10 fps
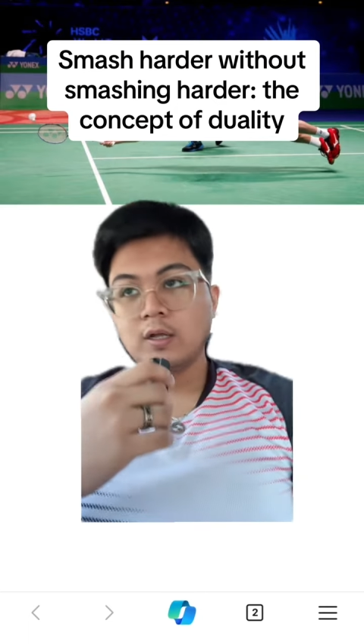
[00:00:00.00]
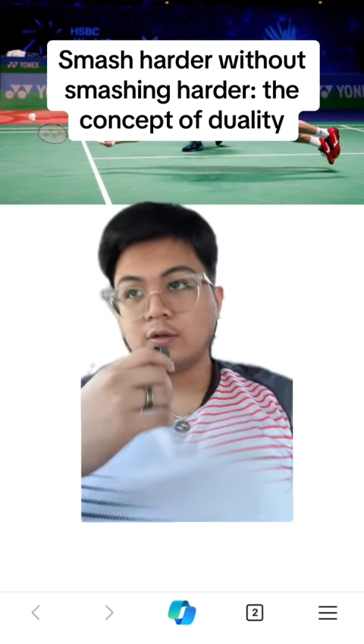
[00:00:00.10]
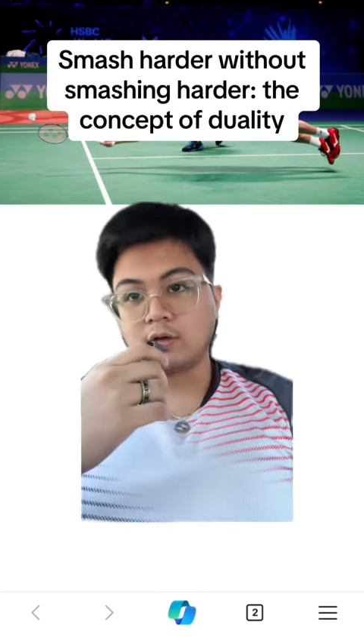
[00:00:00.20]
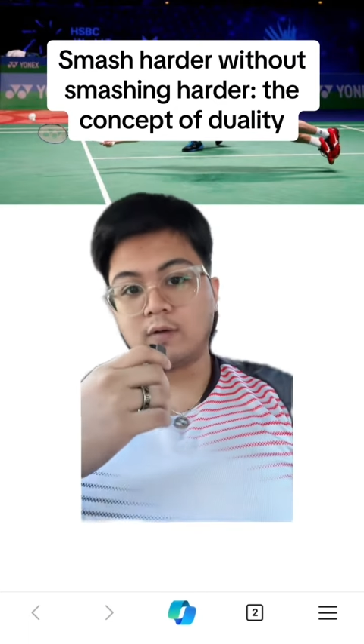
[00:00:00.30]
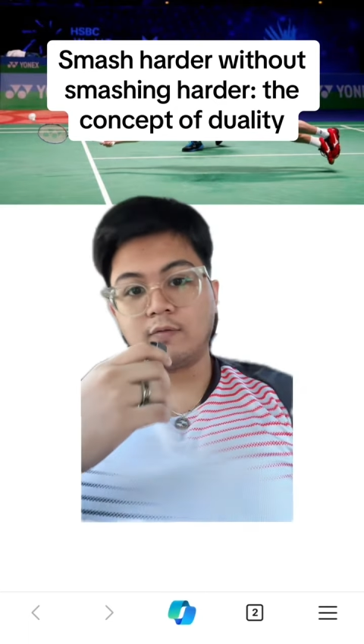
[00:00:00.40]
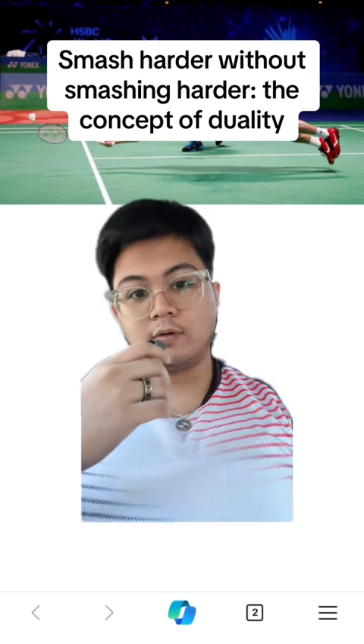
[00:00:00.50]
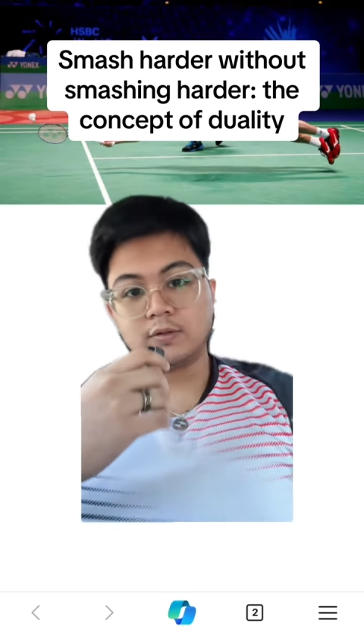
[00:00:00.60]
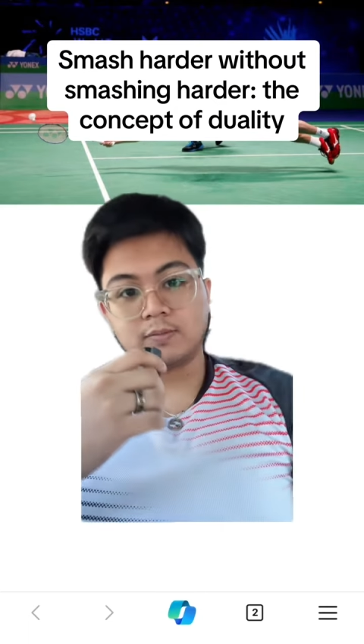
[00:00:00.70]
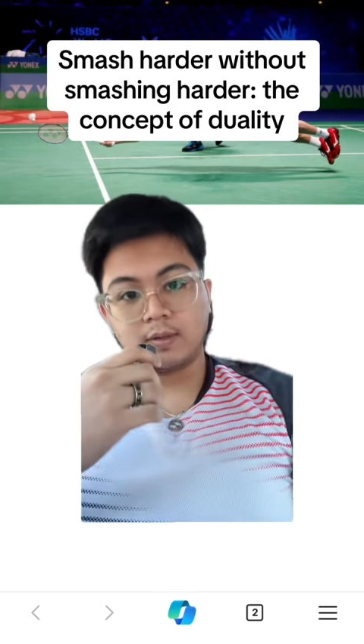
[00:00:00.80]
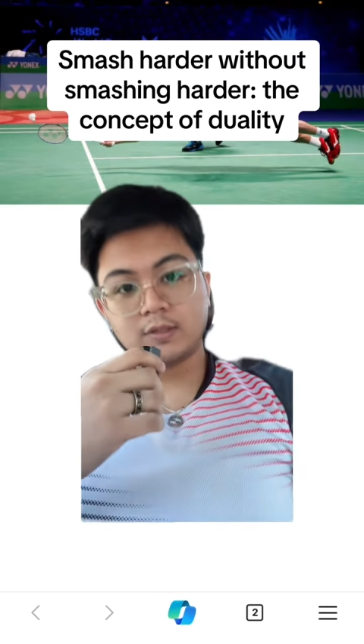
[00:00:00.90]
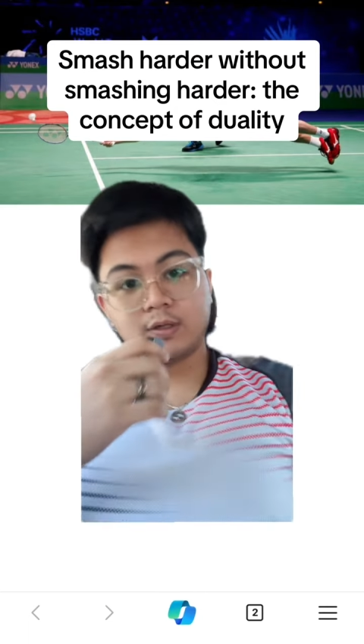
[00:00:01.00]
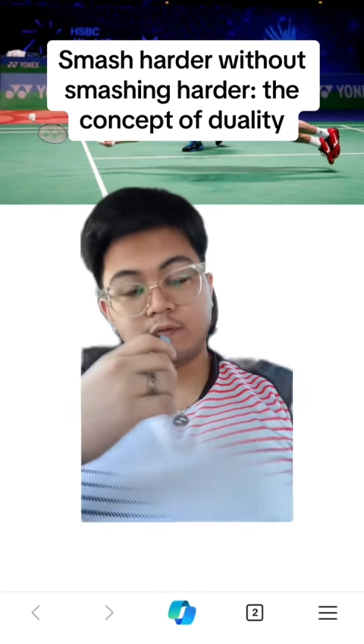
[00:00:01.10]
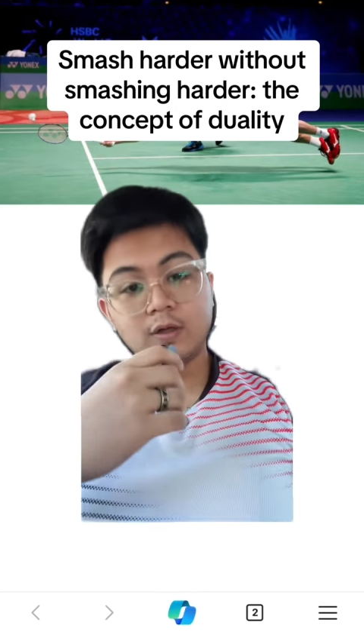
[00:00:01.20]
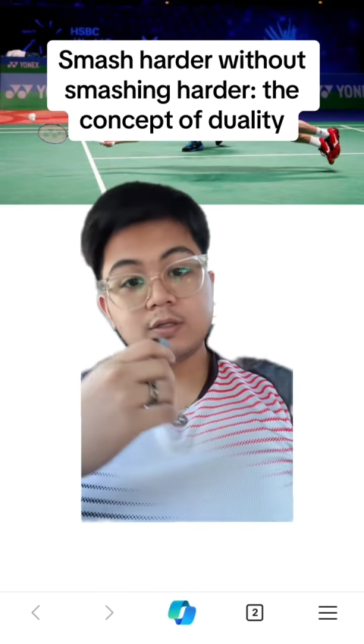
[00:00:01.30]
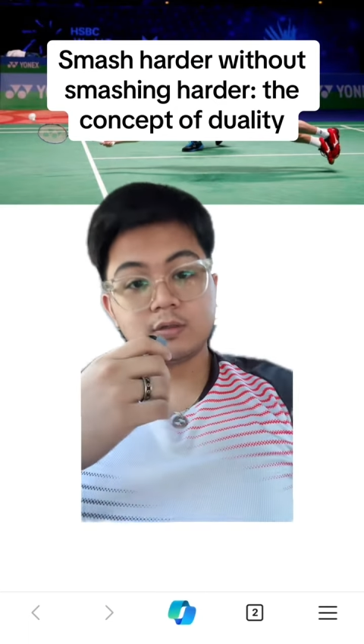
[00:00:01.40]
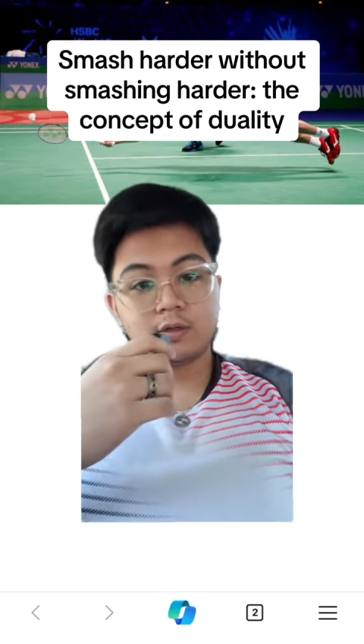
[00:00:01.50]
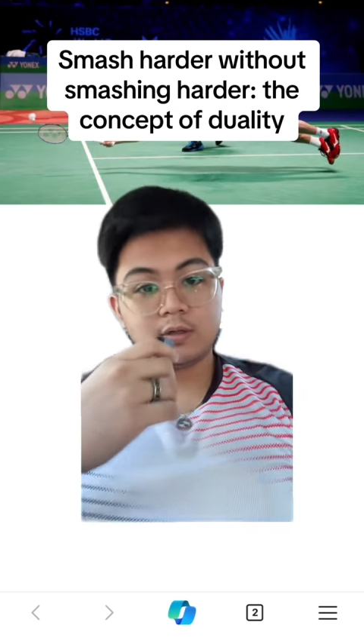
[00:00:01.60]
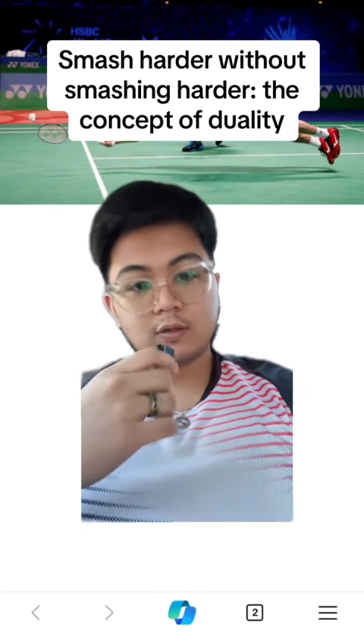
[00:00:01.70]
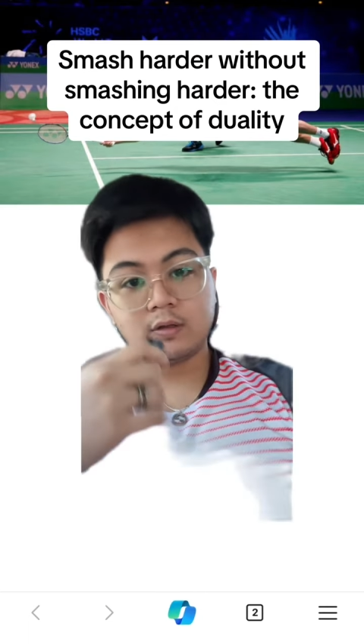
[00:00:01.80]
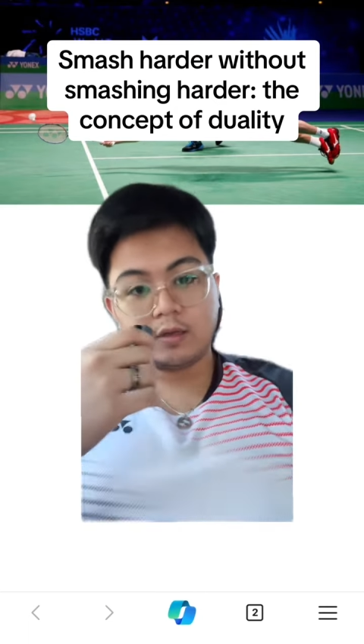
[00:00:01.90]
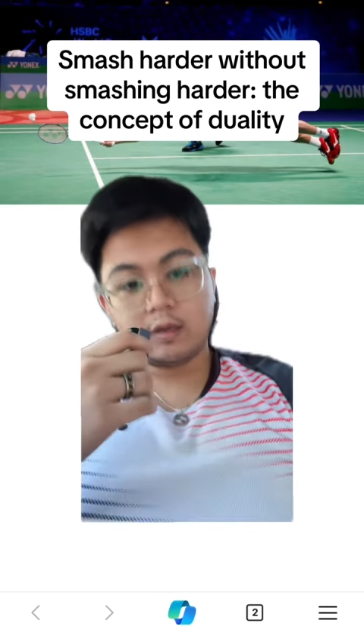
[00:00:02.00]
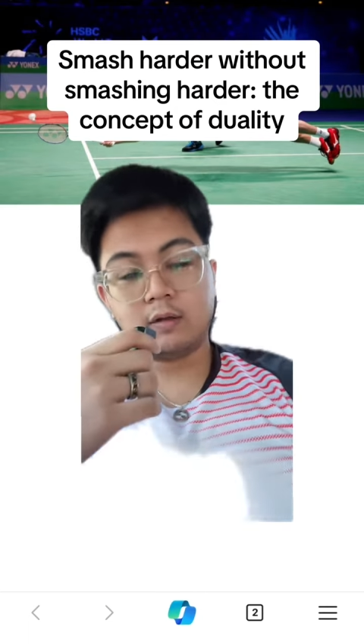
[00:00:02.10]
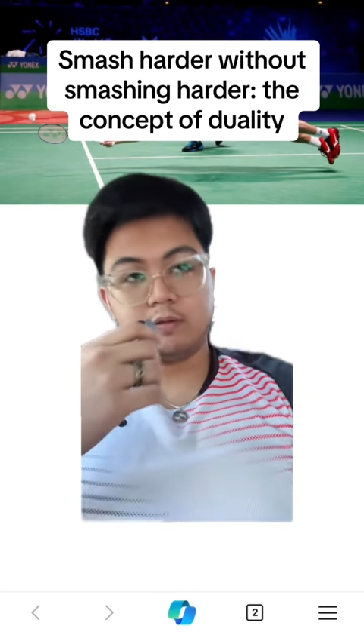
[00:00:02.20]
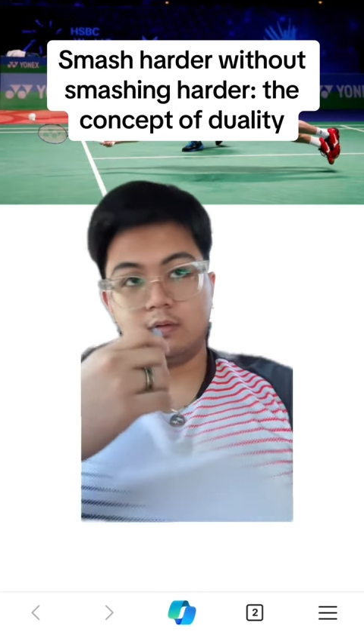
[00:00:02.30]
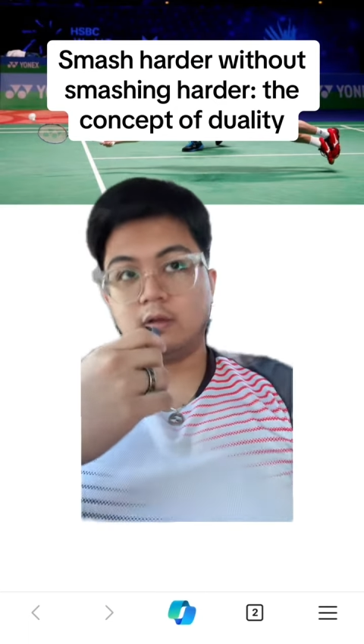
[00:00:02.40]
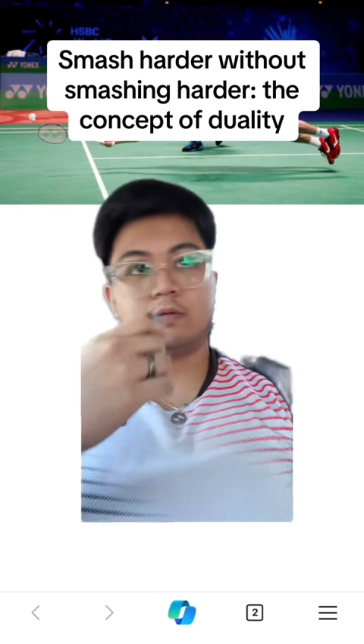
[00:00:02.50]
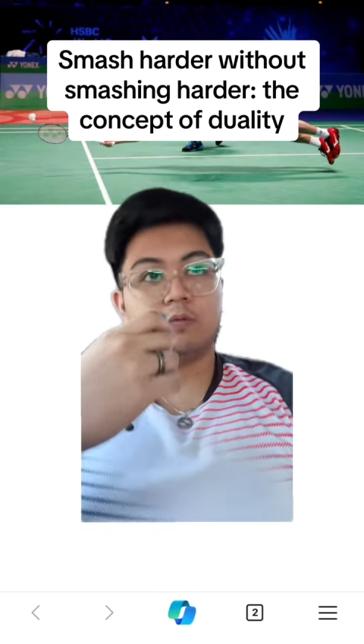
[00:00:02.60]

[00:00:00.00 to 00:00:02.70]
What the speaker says: to cover your smash, eventually this